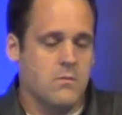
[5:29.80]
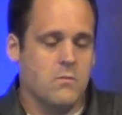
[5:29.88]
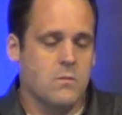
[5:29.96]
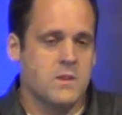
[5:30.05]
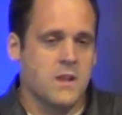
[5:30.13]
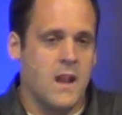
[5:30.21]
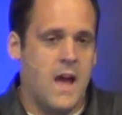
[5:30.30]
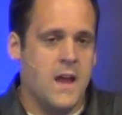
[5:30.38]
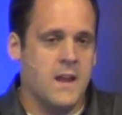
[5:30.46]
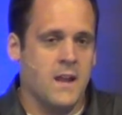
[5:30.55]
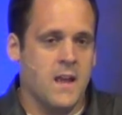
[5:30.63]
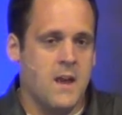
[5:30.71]
with the
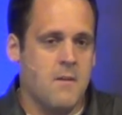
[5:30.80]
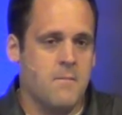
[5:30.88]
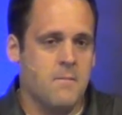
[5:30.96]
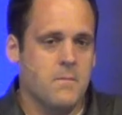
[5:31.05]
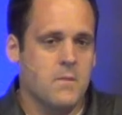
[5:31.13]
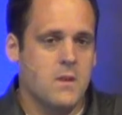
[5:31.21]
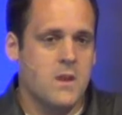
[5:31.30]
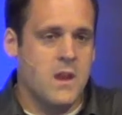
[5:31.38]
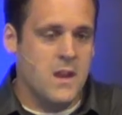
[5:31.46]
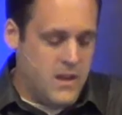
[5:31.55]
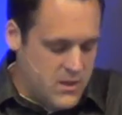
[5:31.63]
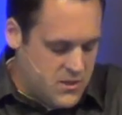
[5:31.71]
lion lamb.
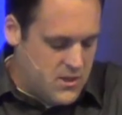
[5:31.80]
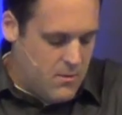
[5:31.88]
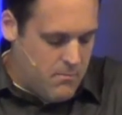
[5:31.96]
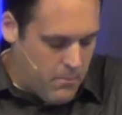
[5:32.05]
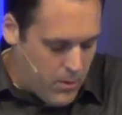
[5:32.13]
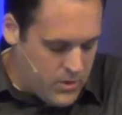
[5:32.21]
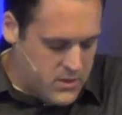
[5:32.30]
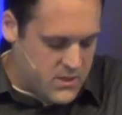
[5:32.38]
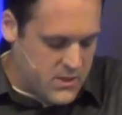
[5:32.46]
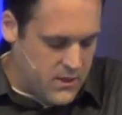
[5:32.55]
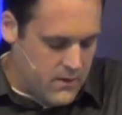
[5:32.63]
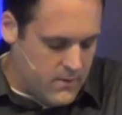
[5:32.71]
It is
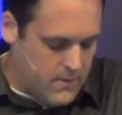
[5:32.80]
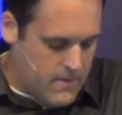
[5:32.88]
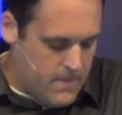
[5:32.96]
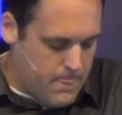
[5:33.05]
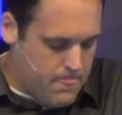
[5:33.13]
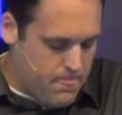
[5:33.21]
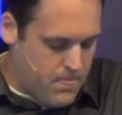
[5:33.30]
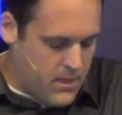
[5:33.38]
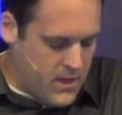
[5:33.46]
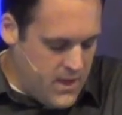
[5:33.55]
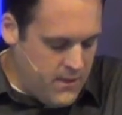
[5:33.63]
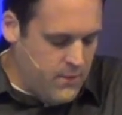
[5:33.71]
mercy.
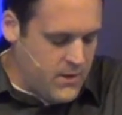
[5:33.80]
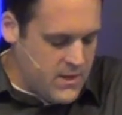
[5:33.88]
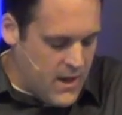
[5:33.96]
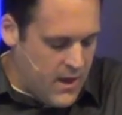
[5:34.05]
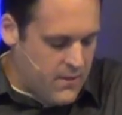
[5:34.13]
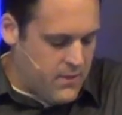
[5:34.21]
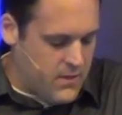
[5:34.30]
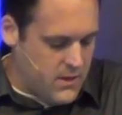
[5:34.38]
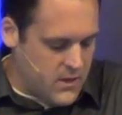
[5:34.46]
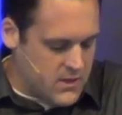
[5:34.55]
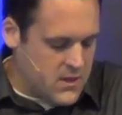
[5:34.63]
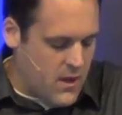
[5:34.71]
Even death
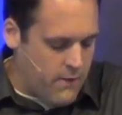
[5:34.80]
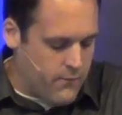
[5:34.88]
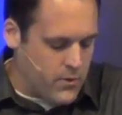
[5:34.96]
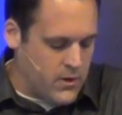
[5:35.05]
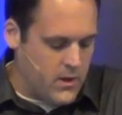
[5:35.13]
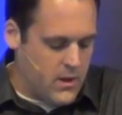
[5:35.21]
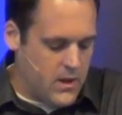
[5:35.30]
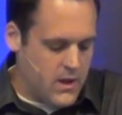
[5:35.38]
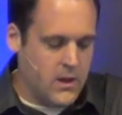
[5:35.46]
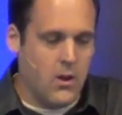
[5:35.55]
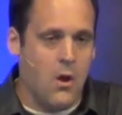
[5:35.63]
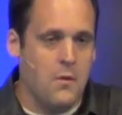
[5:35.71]
is covered
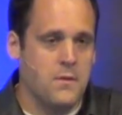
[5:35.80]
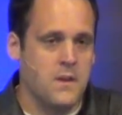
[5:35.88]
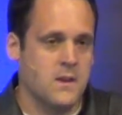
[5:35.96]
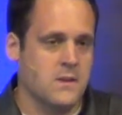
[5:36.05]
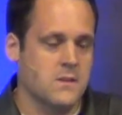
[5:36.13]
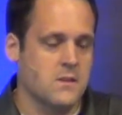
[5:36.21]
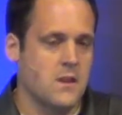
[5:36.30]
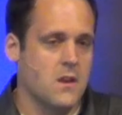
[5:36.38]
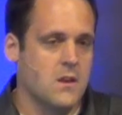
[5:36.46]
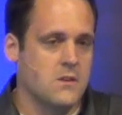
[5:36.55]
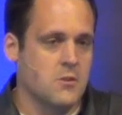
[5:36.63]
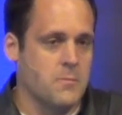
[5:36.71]
in all things.
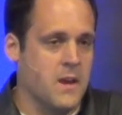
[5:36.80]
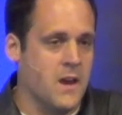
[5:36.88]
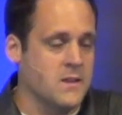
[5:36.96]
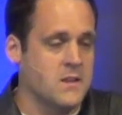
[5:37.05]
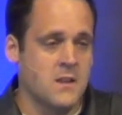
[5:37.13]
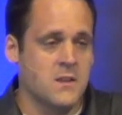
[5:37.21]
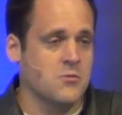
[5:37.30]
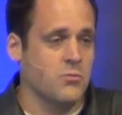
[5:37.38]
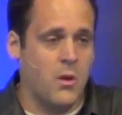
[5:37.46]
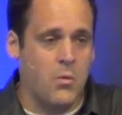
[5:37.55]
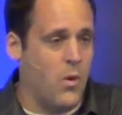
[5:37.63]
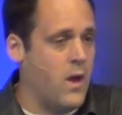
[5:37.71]
So because it is,
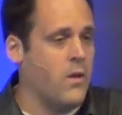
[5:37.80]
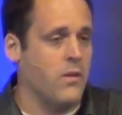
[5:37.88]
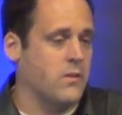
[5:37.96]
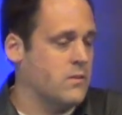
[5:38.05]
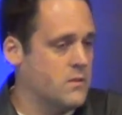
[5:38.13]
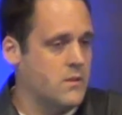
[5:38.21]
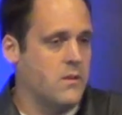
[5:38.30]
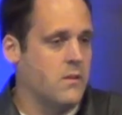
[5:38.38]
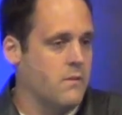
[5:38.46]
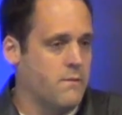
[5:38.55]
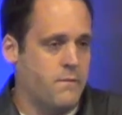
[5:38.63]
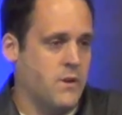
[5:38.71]
run well,
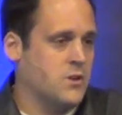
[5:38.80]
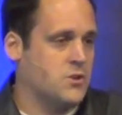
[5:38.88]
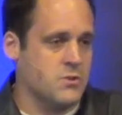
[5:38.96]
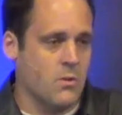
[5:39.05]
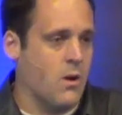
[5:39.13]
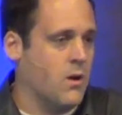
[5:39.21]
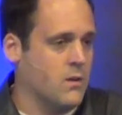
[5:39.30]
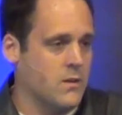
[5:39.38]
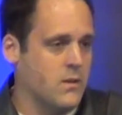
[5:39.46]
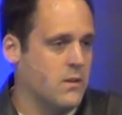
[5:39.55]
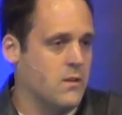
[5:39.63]
finish strong.